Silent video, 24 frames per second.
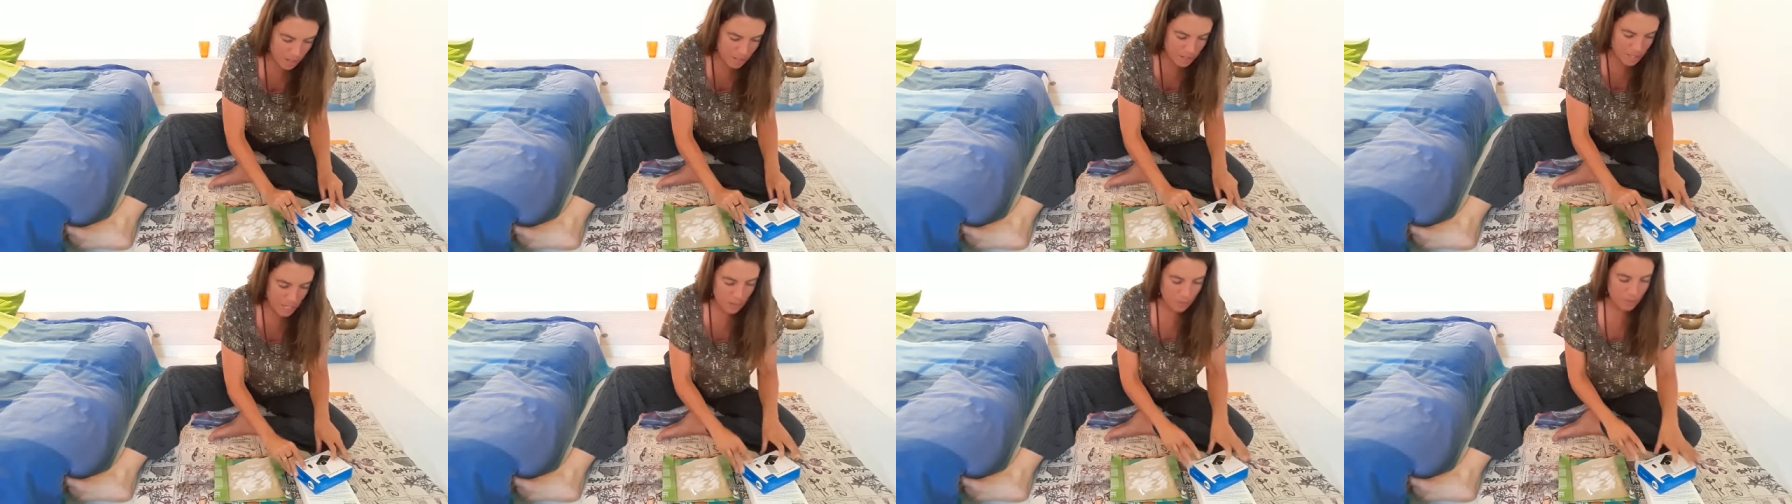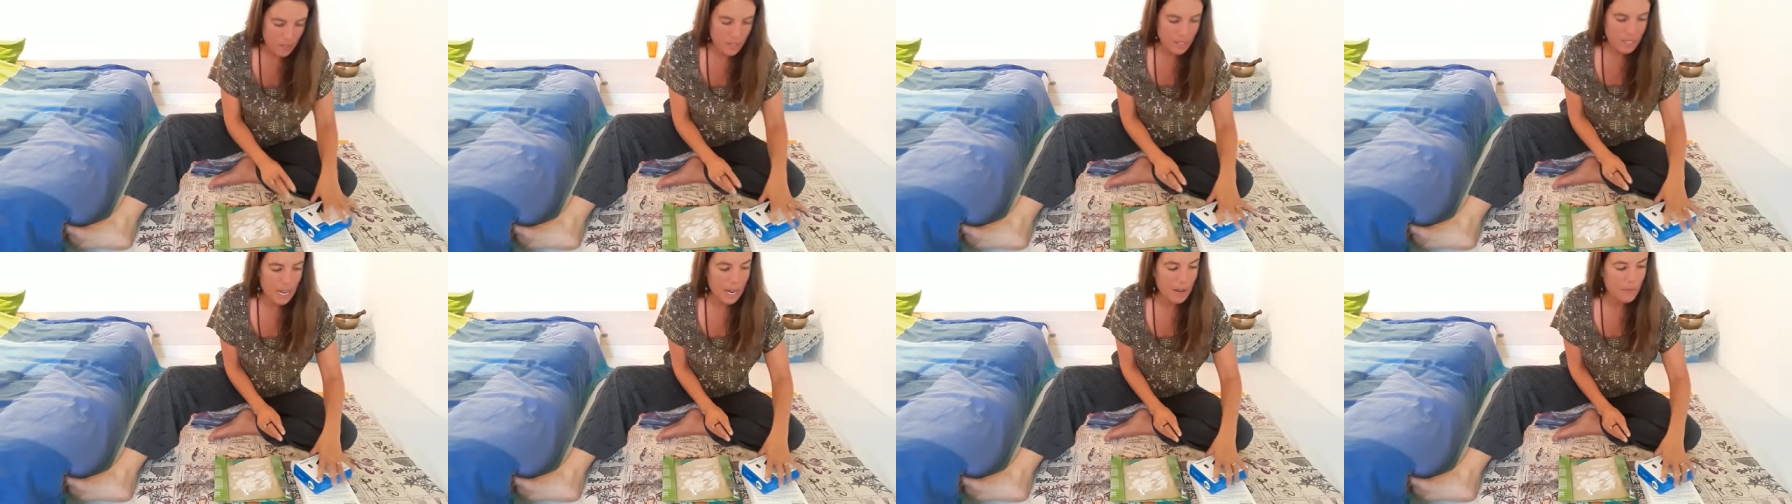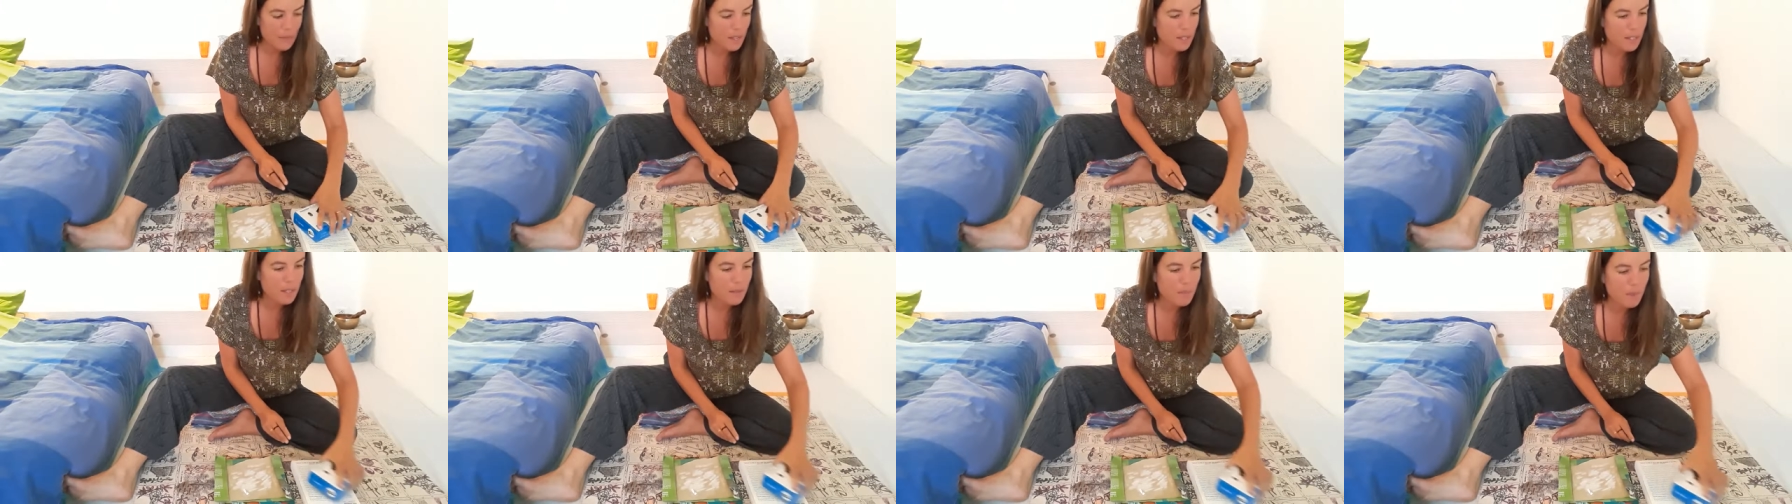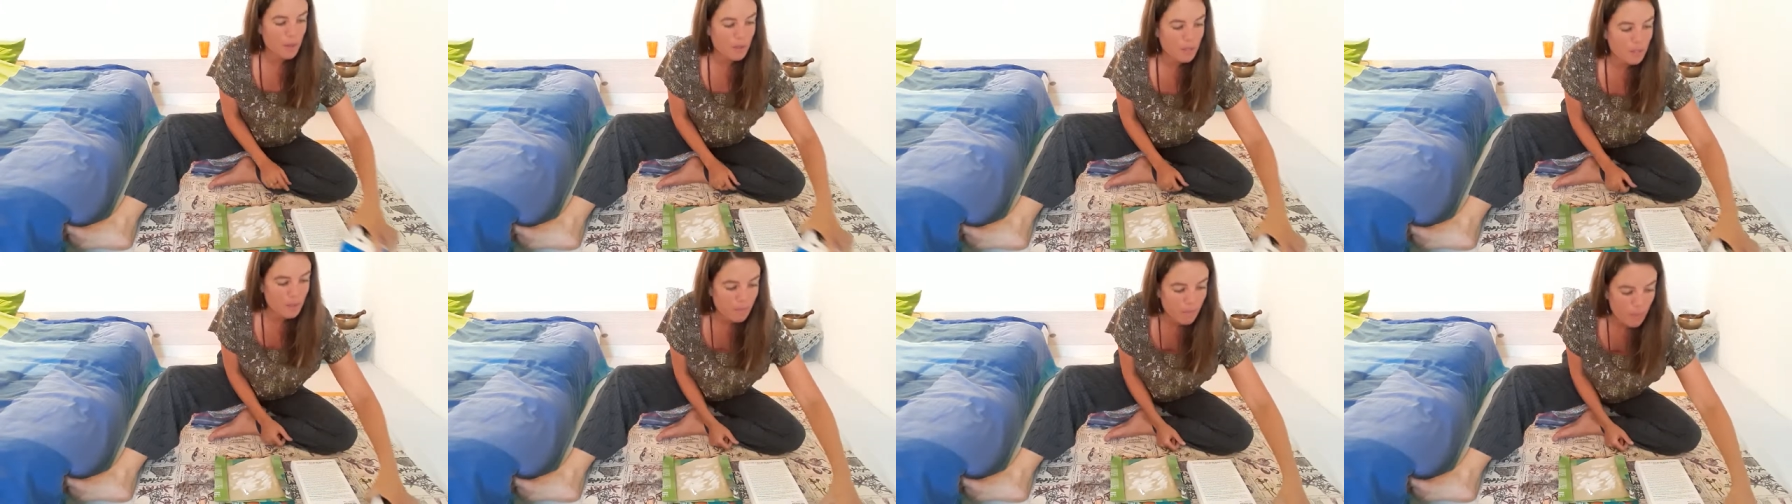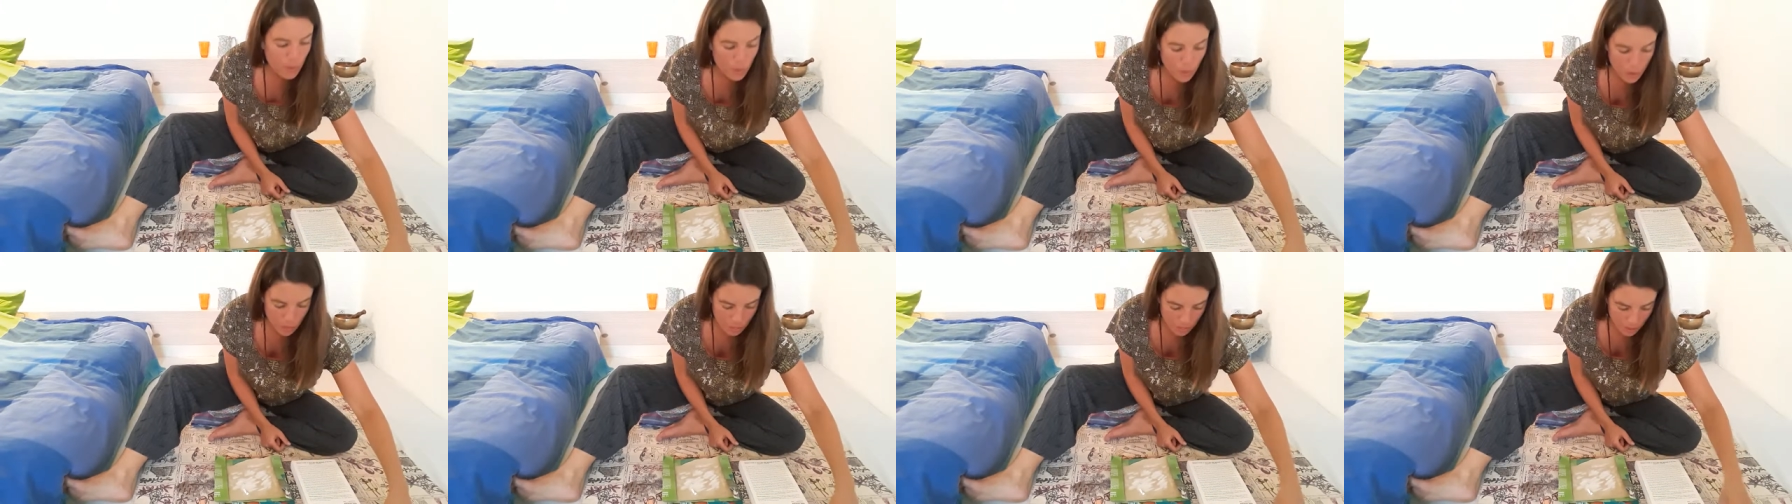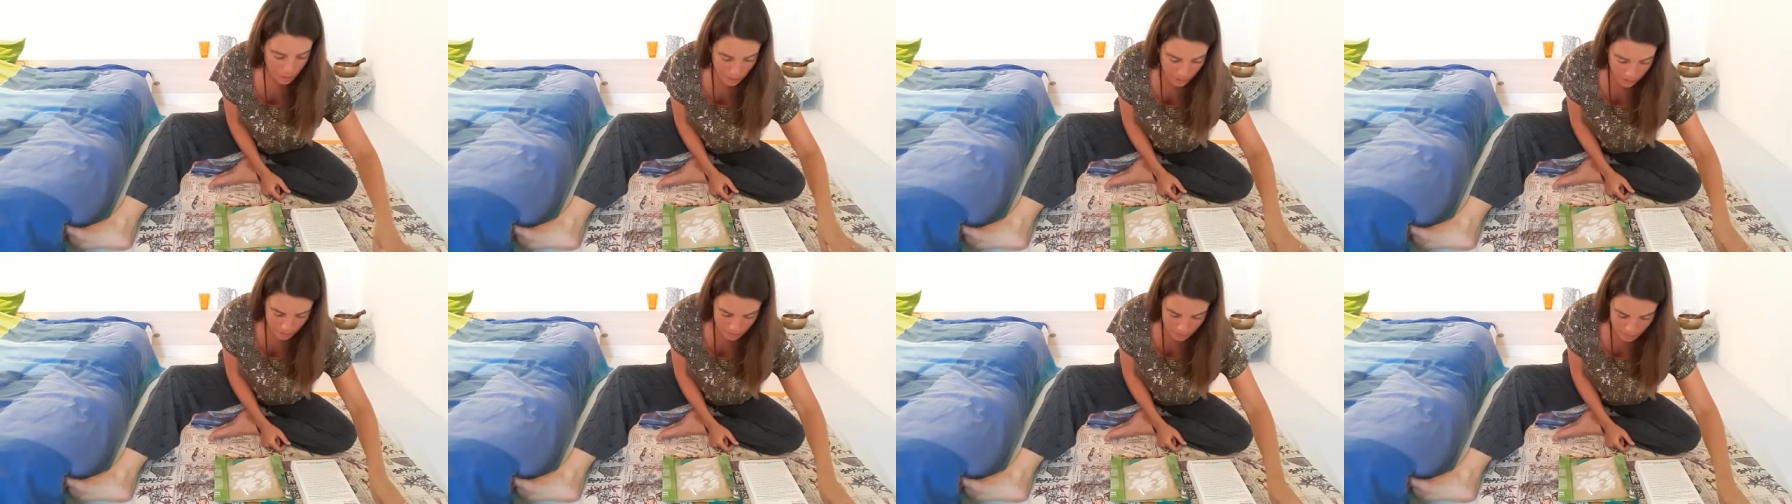safe and sound, that's the most important
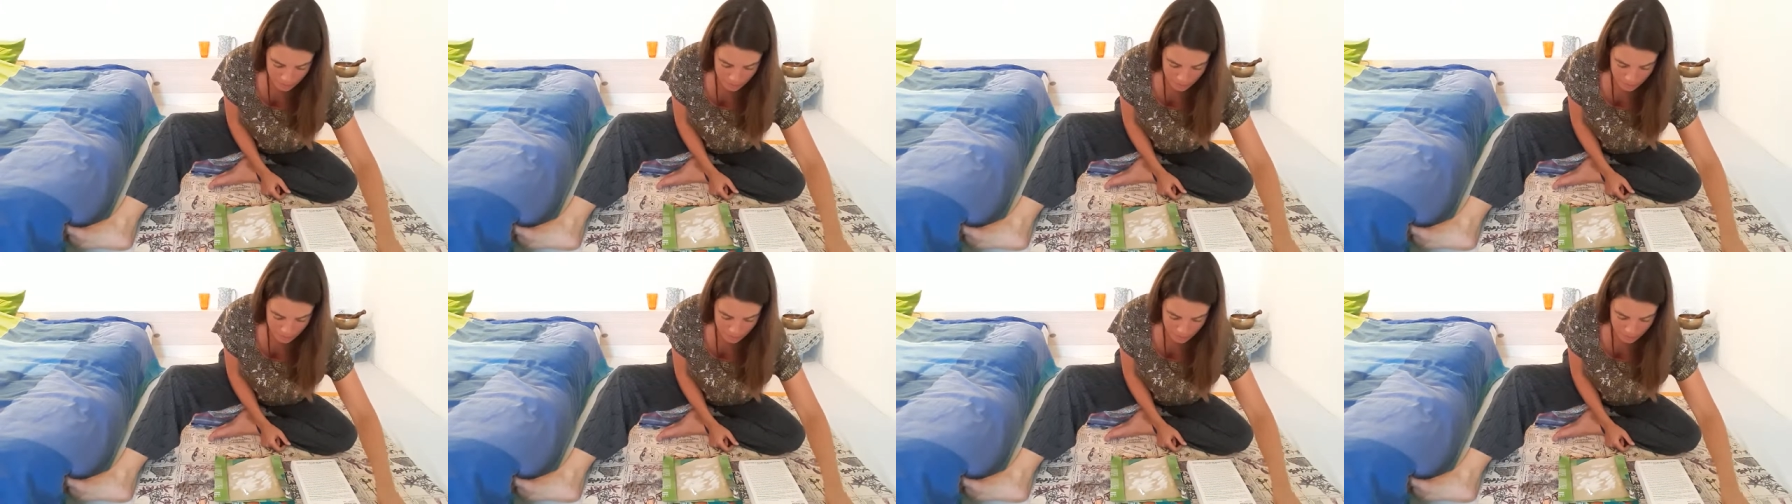thing.